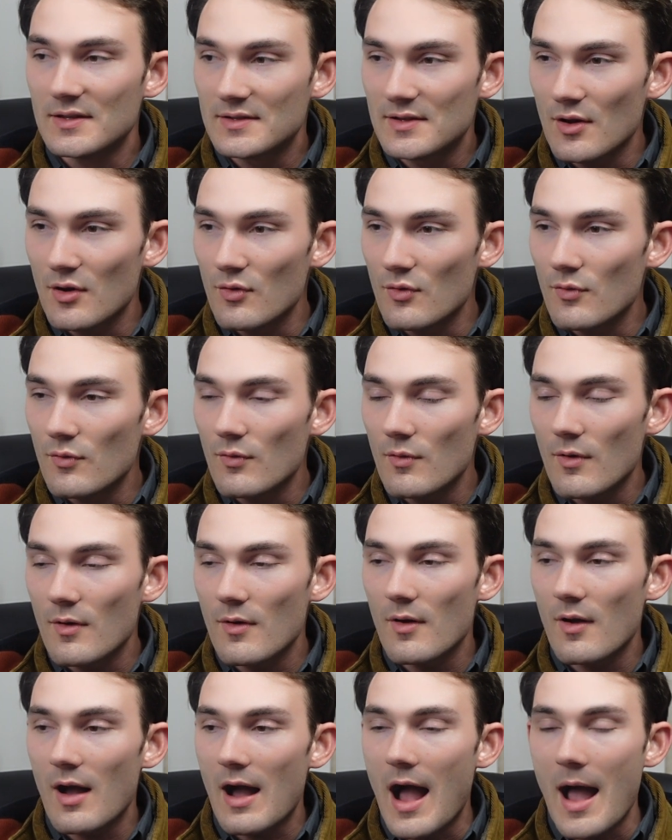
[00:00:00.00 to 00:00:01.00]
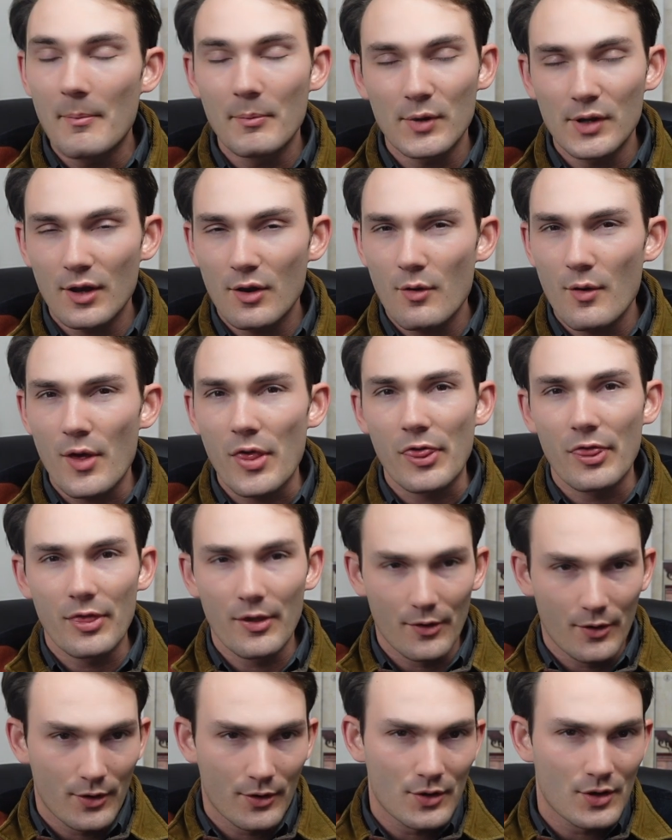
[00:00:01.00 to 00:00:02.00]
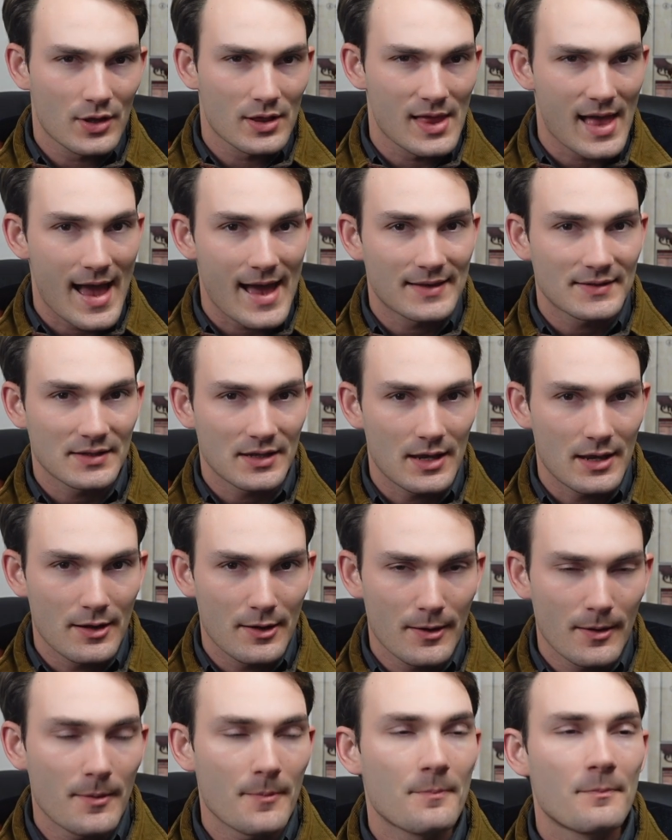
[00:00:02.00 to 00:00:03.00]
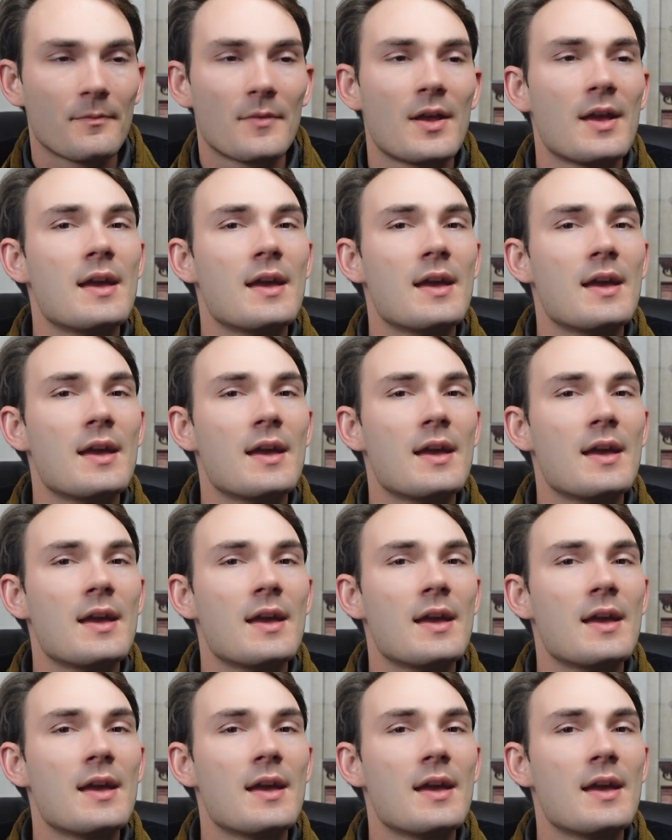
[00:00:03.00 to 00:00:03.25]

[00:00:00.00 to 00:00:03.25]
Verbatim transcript: So I'm going to go a third class here.